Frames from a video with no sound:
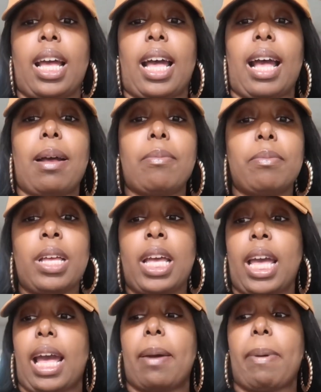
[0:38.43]
I'm
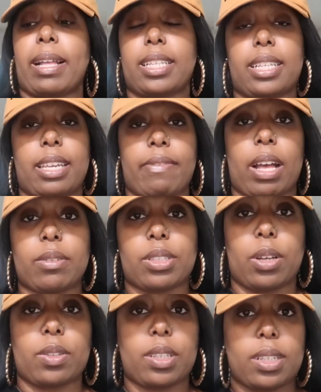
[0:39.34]
about to leave out
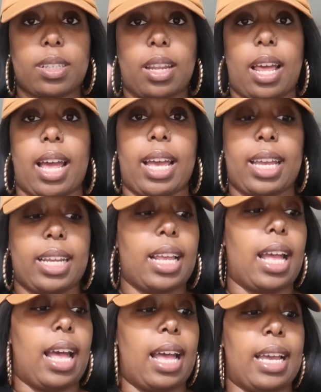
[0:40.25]
to go to the
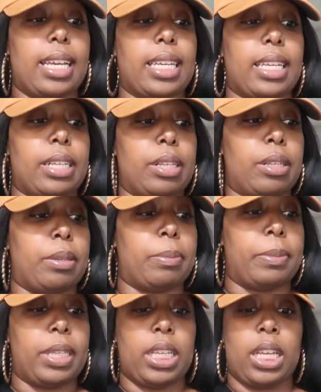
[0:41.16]
salon. I
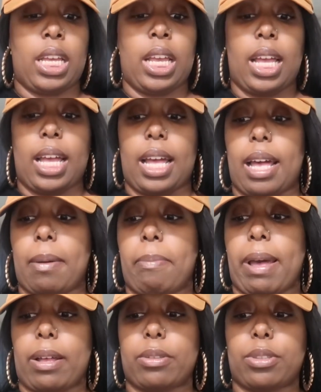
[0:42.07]
am
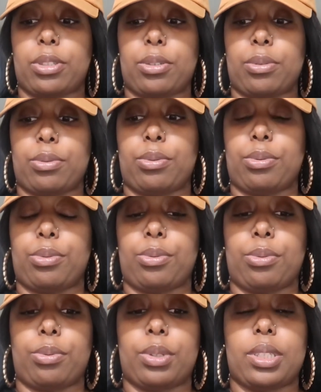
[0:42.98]
about
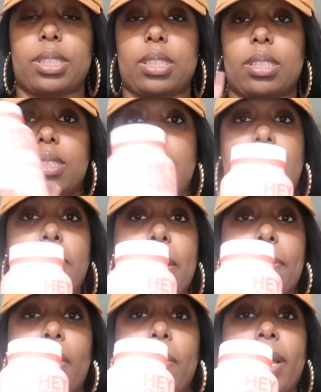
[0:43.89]
to take
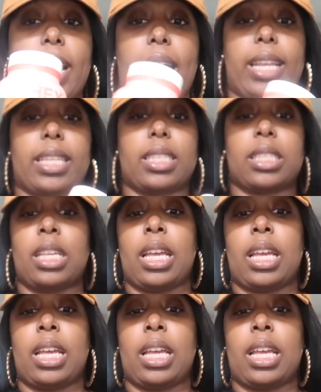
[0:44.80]
my probiotics.